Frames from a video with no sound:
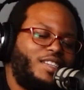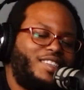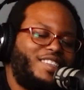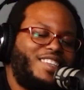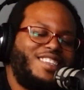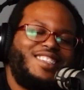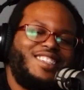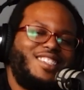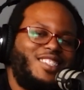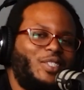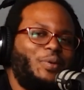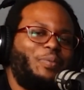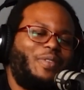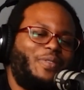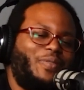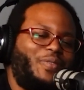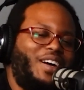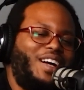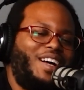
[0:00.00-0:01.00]
this is
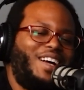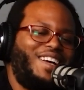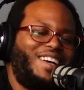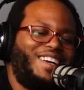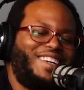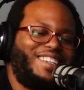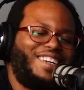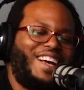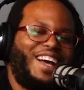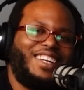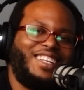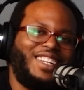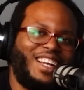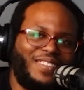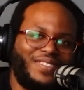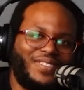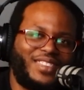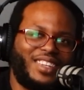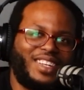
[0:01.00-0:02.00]
super fun. I
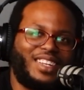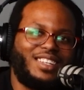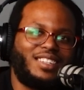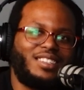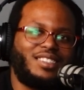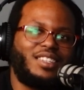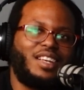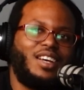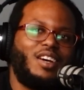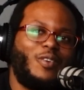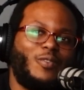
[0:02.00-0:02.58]
love this.